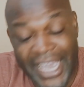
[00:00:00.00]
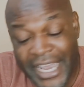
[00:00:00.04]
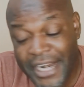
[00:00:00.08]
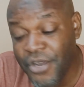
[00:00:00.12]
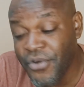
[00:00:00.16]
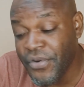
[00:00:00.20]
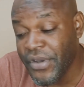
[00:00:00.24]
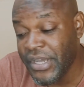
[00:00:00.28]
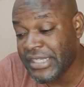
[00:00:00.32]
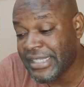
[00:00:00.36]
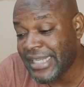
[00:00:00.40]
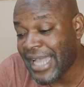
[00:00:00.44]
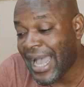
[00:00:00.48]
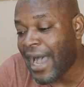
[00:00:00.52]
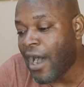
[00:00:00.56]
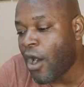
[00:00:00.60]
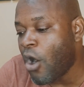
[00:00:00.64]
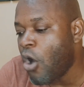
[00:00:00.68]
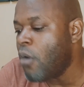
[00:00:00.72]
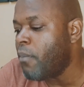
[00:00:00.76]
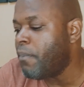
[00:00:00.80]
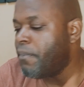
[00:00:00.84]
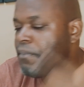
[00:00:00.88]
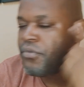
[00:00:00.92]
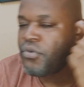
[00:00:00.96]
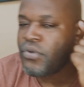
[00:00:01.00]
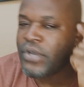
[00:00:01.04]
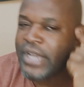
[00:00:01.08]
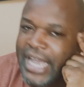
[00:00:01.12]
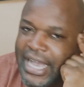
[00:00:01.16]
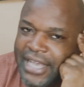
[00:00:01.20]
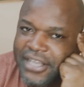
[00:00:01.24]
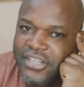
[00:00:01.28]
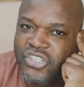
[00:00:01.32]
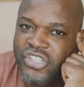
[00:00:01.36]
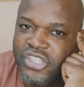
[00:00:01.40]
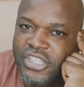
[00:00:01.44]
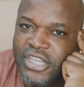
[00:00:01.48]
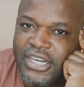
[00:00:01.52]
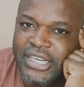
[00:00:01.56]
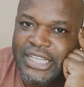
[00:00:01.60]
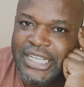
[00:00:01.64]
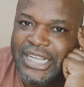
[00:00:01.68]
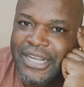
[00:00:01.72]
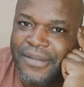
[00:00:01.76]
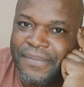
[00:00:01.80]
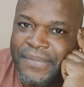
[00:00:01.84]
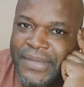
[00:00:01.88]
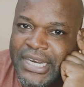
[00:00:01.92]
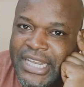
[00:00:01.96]
Anyways, I hope you guys
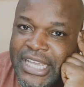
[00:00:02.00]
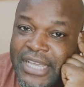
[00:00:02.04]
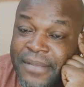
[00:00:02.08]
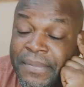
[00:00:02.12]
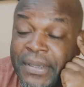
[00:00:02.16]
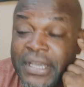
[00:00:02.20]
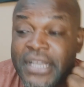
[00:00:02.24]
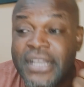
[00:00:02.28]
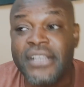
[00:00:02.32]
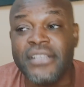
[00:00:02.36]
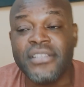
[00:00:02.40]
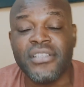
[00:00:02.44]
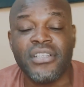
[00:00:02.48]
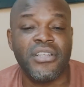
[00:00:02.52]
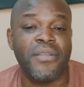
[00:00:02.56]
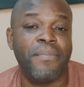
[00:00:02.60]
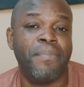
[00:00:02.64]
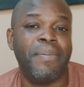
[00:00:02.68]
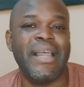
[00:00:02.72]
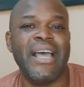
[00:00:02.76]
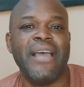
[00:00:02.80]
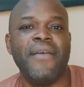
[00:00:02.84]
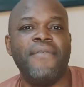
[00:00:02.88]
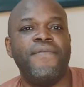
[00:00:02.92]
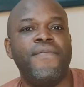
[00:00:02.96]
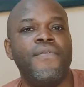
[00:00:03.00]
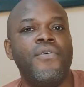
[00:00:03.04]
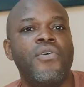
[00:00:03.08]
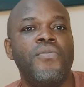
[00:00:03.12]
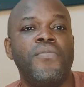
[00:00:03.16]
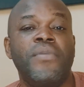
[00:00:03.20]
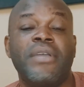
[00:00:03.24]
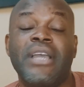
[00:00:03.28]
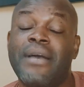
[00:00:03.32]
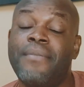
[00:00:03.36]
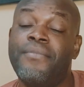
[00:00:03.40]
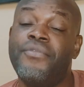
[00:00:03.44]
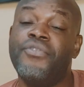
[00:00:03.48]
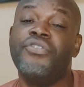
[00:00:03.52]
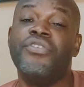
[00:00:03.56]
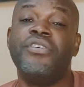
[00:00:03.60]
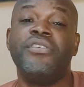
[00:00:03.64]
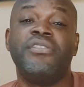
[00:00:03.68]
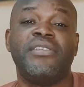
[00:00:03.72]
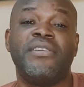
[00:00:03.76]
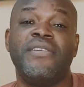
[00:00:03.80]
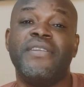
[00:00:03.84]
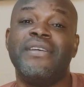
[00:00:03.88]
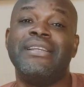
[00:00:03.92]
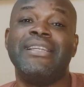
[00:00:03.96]
start coming in, because on the platform,
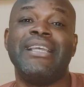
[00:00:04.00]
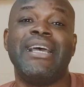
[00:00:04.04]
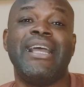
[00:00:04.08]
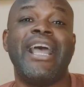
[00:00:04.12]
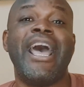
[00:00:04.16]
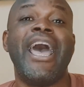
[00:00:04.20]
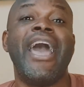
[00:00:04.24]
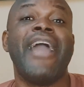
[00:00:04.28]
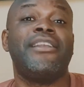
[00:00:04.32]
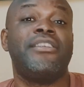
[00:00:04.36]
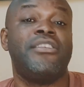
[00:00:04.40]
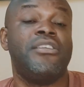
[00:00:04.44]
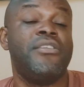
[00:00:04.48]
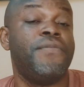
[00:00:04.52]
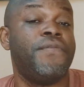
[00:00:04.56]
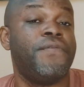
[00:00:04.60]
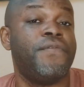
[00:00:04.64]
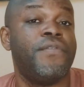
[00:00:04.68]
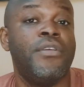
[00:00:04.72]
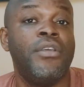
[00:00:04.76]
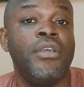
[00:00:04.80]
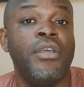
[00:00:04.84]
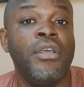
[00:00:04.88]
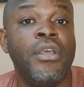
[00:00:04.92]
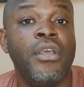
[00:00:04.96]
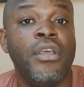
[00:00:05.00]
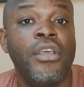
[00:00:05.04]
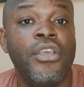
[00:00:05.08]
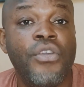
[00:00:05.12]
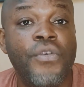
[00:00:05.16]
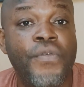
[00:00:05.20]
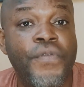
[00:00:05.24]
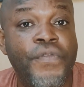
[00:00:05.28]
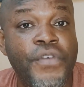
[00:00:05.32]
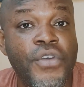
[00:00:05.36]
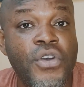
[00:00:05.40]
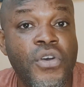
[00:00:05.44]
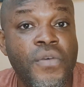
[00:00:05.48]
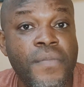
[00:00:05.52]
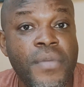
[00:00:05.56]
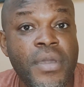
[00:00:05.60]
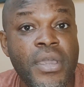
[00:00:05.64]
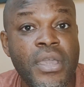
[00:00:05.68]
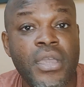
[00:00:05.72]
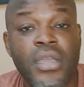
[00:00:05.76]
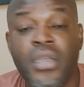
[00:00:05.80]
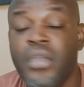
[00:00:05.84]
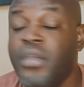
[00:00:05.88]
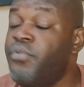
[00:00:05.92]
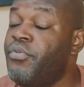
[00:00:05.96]
Cameroonians are not that active. You feel
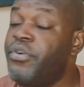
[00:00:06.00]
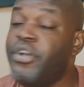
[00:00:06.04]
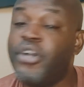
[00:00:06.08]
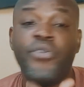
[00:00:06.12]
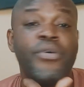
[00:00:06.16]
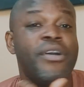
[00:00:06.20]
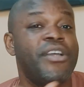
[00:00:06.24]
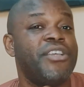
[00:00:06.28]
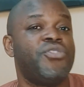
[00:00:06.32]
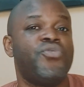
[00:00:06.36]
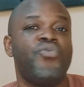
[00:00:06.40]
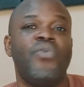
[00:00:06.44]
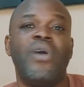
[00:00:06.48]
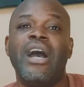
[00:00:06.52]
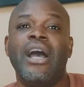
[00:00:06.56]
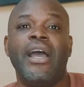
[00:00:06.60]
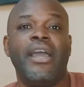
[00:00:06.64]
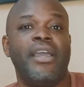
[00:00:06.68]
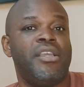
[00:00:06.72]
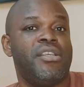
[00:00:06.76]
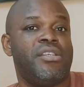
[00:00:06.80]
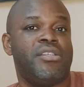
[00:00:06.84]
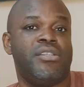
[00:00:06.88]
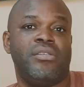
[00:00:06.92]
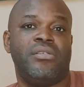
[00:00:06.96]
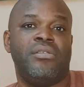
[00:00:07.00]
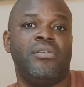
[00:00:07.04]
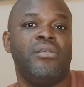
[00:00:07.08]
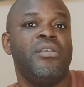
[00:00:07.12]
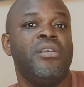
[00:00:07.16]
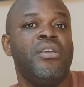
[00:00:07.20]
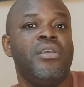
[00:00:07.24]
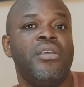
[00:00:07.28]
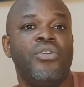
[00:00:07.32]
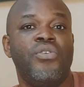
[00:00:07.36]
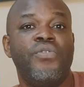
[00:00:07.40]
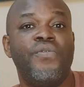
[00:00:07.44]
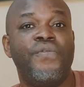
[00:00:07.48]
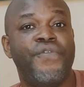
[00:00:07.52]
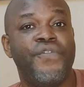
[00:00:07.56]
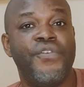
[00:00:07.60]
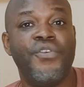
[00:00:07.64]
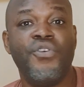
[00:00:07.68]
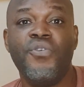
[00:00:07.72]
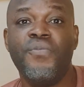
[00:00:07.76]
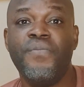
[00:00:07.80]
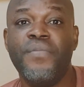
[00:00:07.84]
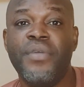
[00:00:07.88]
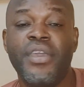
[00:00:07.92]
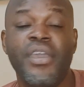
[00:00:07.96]
me? Request wise. You
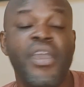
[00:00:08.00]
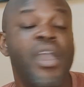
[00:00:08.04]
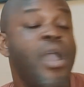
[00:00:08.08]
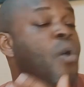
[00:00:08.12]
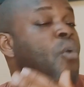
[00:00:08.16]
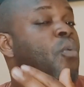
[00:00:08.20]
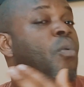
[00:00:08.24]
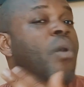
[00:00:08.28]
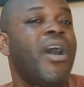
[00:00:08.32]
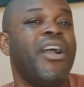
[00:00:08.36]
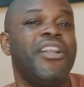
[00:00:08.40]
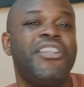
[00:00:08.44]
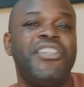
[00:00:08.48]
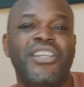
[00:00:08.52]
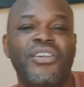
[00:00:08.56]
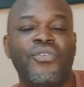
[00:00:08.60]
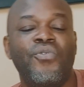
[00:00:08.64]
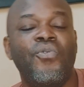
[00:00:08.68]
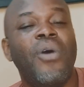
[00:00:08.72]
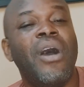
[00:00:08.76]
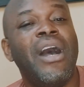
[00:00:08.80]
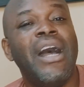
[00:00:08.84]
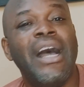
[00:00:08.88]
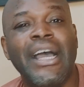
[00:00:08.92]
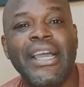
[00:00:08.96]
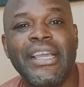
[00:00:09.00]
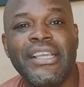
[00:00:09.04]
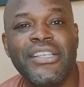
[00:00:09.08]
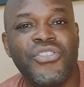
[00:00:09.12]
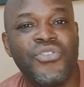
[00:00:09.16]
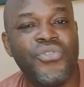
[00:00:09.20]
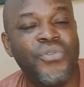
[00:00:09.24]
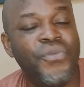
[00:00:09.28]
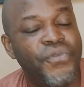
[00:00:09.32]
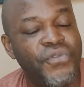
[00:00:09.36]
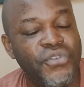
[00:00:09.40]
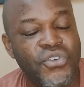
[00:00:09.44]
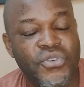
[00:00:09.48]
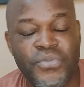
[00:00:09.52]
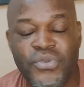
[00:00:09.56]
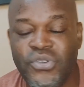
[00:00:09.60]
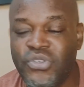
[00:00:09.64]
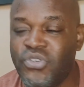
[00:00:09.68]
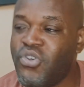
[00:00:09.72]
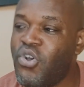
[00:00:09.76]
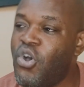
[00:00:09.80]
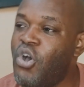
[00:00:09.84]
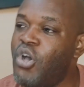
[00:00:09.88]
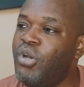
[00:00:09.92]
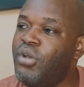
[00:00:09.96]
feel me? Watching wise. You feel
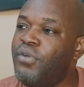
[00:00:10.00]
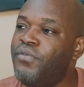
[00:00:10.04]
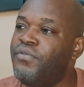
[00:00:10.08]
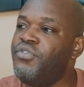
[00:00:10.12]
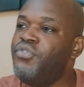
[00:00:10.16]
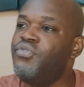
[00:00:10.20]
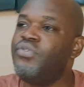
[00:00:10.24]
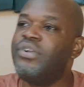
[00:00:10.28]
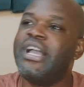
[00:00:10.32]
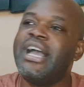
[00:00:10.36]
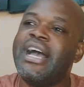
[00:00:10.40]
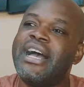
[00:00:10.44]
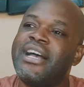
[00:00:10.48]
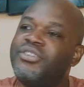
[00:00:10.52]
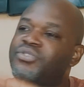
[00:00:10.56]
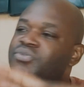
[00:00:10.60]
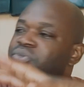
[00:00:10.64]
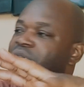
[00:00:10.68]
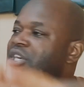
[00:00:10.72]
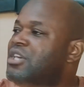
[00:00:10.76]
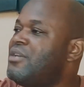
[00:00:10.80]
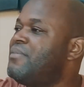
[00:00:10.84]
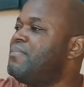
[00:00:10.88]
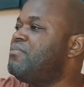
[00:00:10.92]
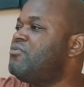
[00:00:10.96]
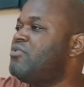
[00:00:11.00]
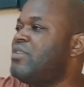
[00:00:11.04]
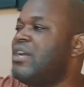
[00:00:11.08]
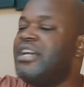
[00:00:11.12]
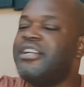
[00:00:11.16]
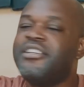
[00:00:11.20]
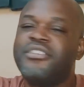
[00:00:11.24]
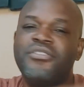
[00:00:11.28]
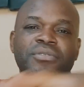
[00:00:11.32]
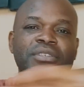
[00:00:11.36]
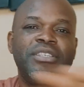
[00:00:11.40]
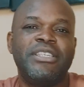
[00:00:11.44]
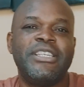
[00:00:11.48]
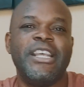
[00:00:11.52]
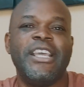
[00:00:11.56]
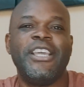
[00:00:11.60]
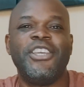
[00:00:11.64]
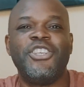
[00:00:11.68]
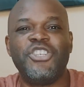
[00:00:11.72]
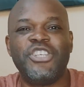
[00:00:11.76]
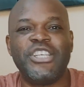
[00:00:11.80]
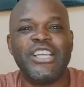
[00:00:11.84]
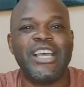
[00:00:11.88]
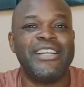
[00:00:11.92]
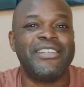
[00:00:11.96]
me? So all of you guys who keep trying to
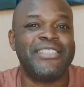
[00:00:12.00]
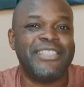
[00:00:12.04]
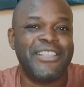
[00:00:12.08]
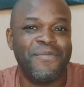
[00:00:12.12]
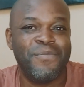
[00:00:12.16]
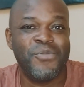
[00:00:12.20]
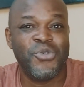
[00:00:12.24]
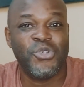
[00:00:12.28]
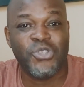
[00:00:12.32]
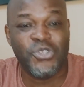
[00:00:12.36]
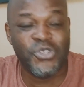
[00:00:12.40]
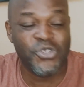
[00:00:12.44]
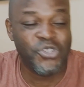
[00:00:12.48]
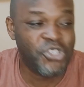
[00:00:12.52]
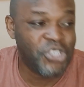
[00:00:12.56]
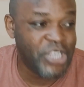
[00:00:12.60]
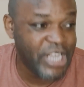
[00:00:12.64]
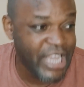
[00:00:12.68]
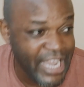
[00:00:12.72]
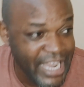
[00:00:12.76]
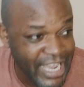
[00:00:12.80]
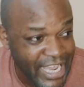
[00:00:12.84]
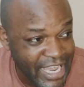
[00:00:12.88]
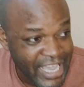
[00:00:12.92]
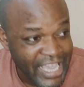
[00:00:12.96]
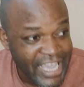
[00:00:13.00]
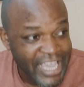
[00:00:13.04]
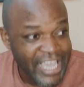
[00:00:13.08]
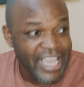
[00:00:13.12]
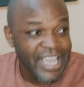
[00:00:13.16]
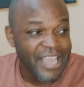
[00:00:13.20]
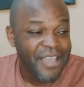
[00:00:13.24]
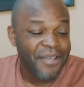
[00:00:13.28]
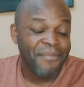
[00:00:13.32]
take shots at Mr. J,